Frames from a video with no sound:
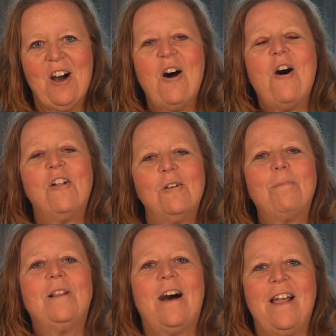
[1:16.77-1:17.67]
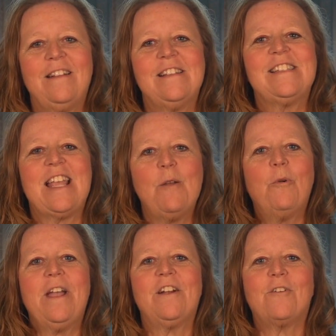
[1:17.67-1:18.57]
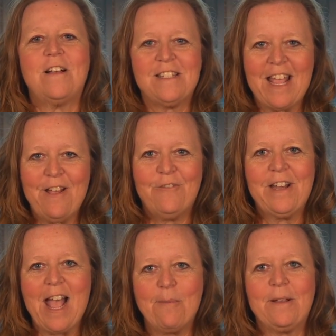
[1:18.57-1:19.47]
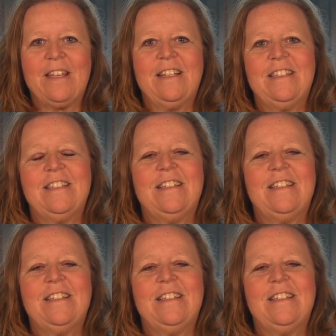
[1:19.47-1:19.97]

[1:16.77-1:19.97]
all applied the same way across every applicant.